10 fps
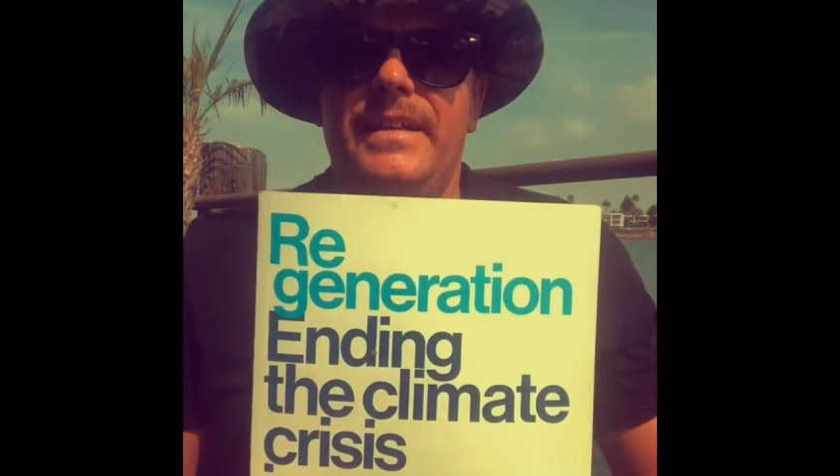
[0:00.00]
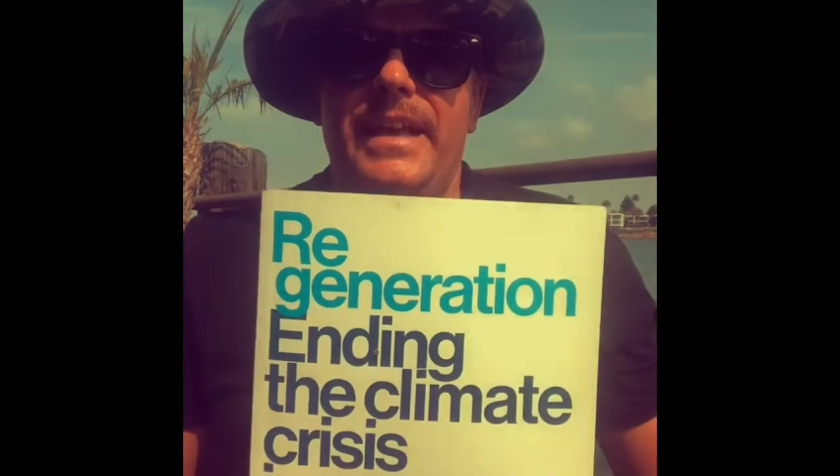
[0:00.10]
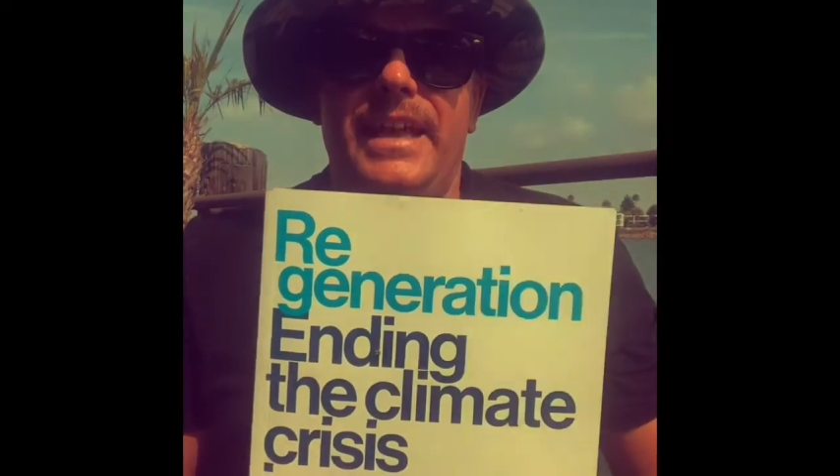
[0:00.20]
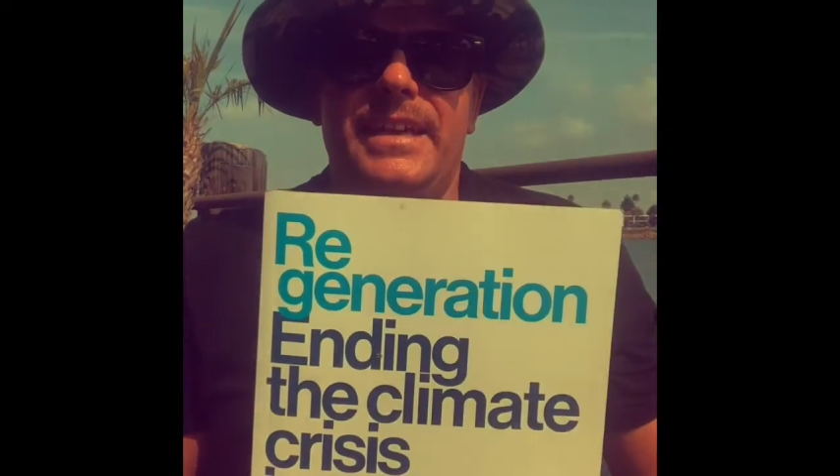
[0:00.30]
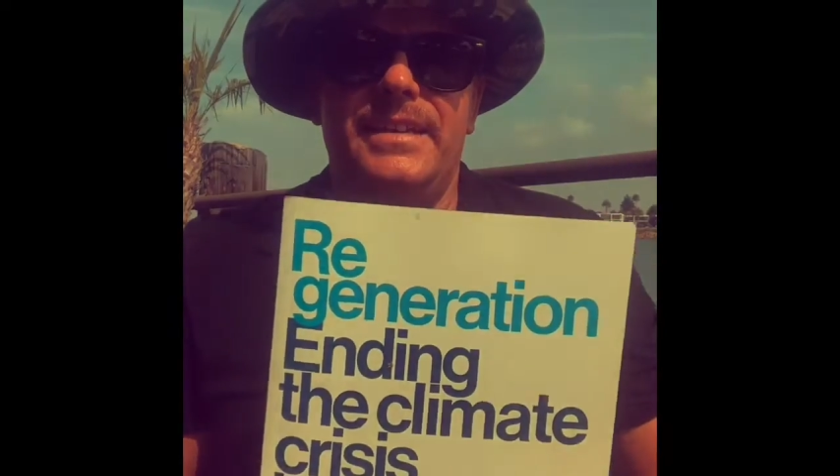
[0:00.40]

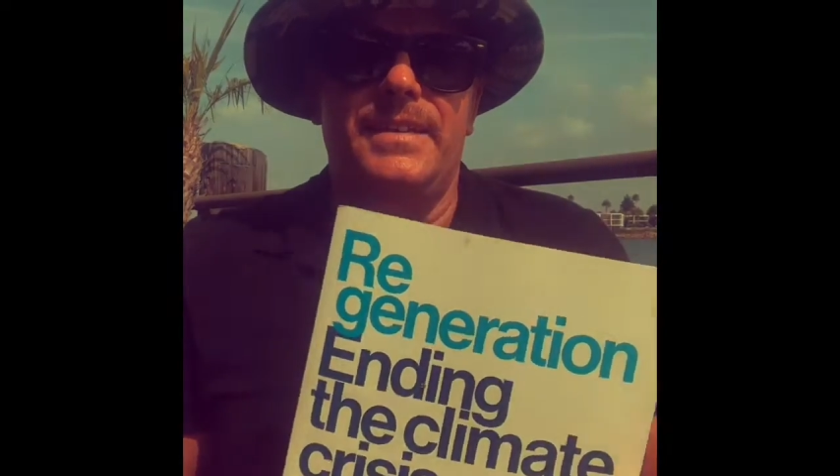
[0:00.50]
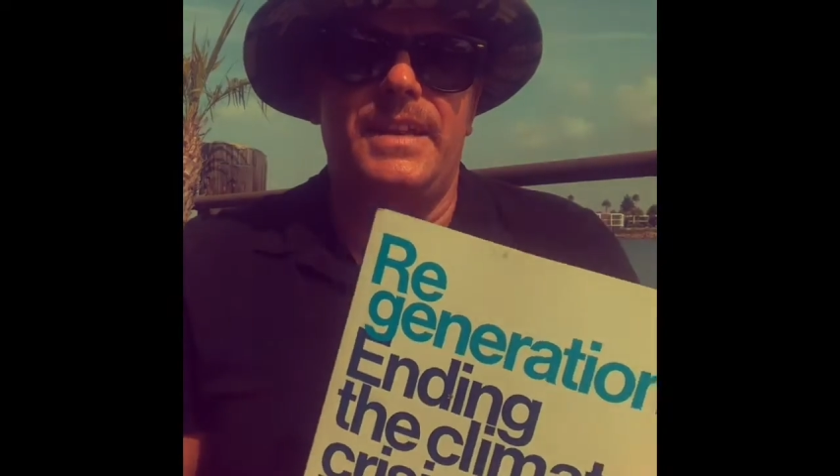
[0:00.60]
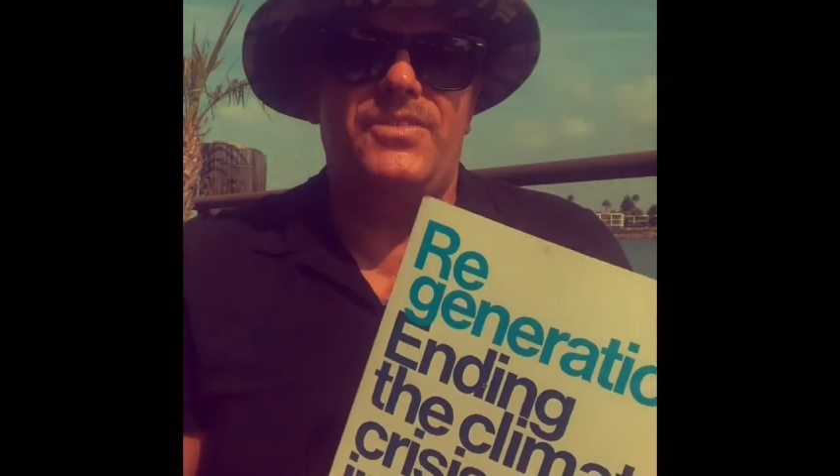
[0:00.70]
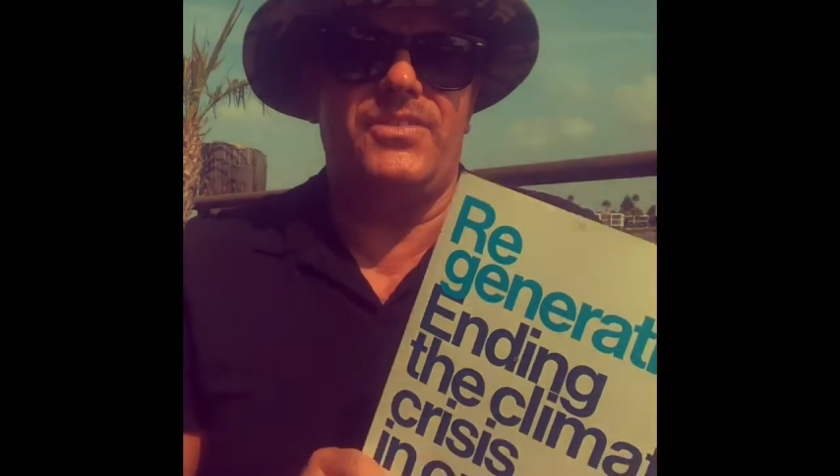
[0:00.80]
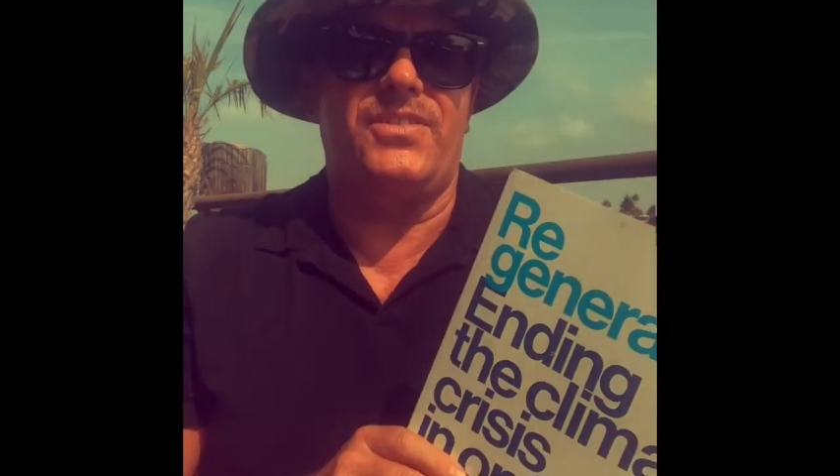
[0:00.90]
And
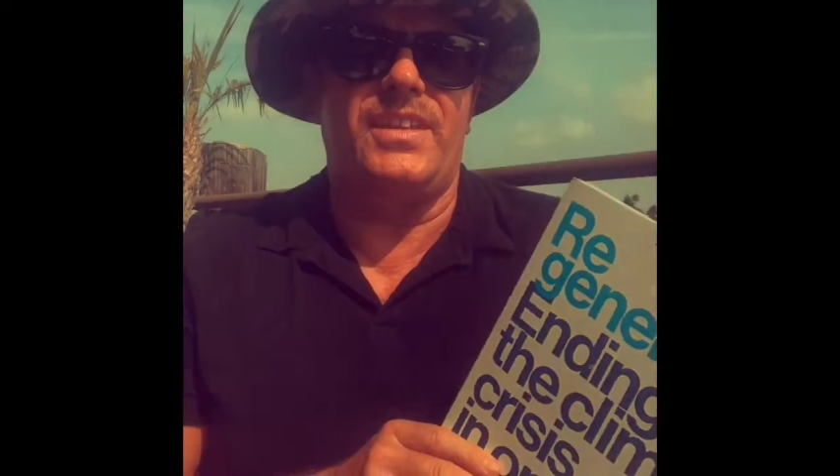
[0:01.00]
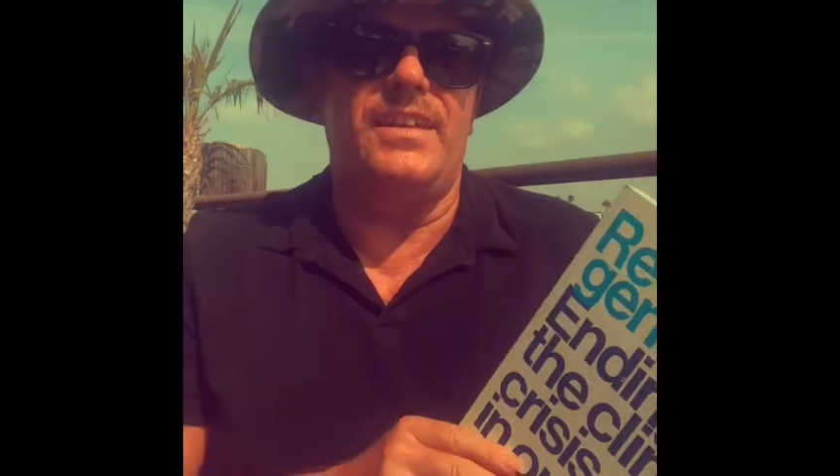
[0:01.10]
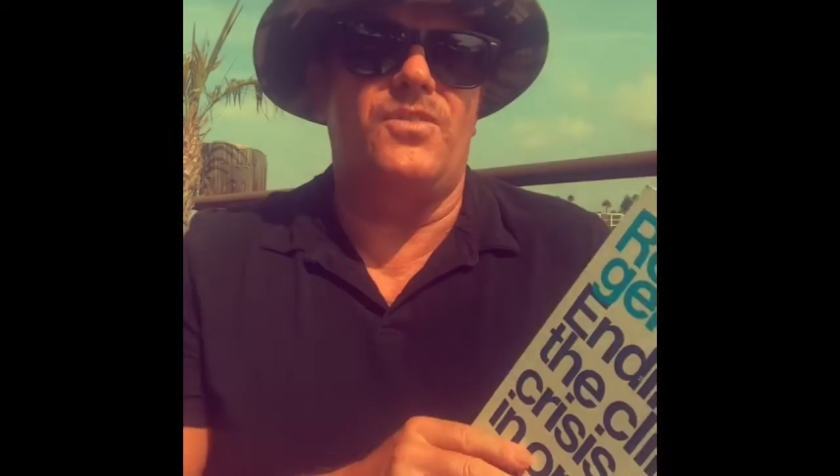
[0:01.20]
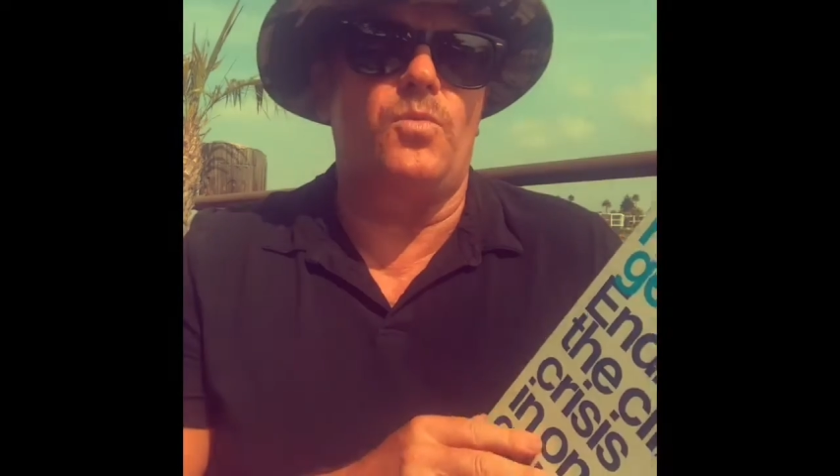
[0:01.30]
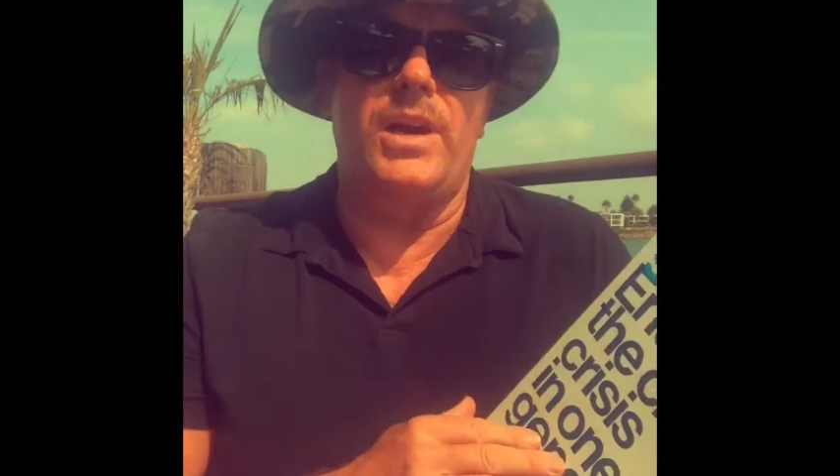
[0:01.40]

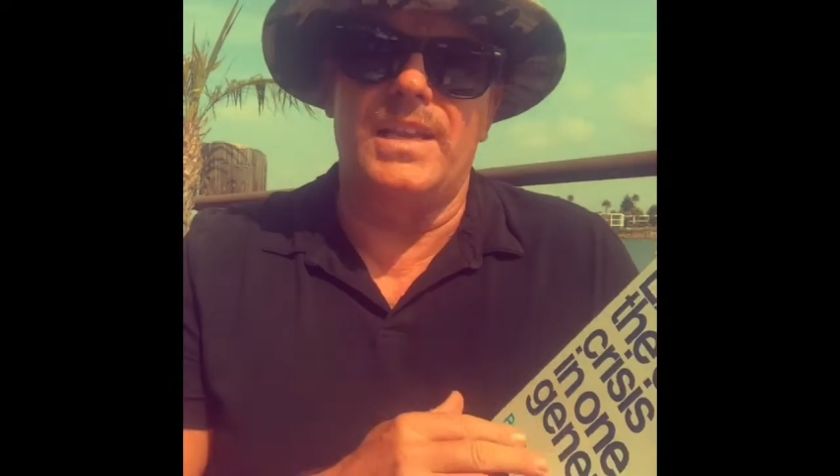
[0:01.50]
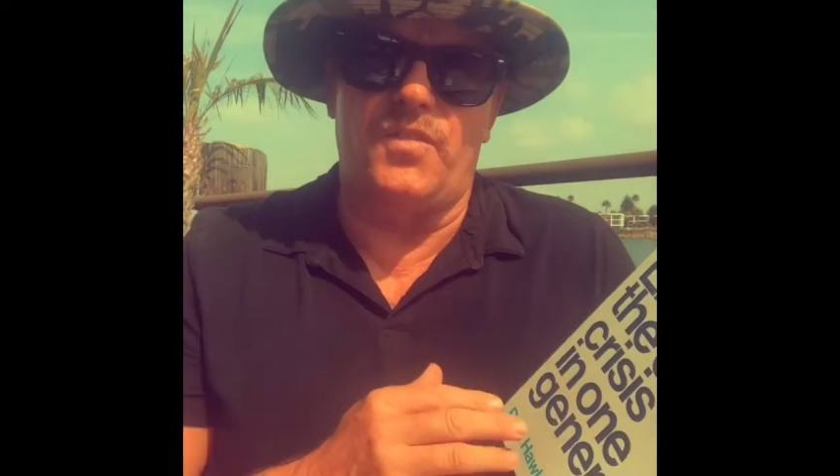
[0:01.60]
while